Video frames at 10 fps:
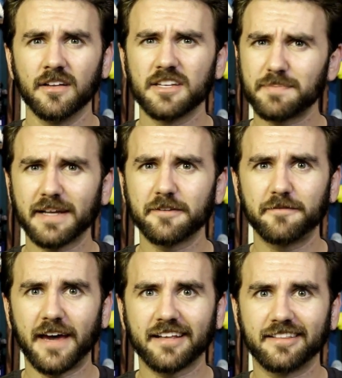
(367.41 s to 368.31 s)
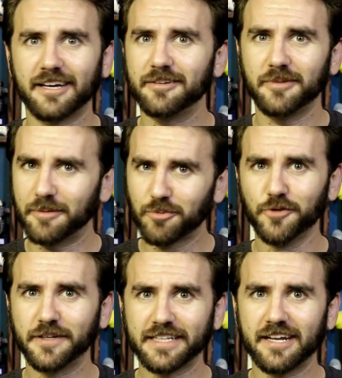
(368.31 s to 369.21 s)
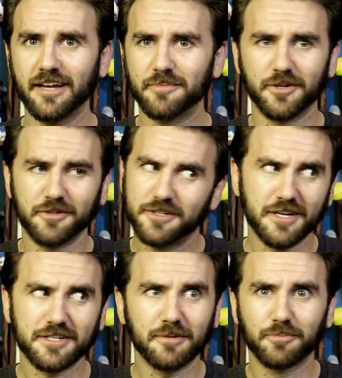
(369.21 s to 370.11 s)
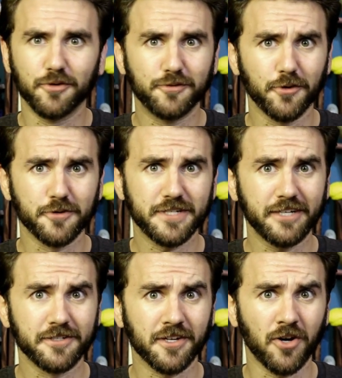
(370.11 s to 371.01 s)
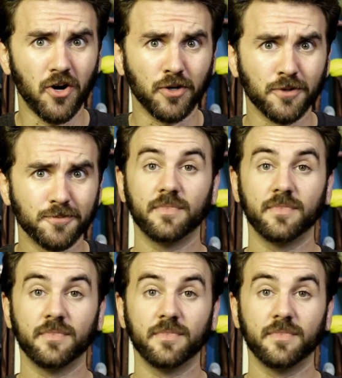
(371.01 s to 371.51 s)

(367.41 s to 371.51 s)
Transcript: despite the fact that improving that number doesn't improve total sales at all.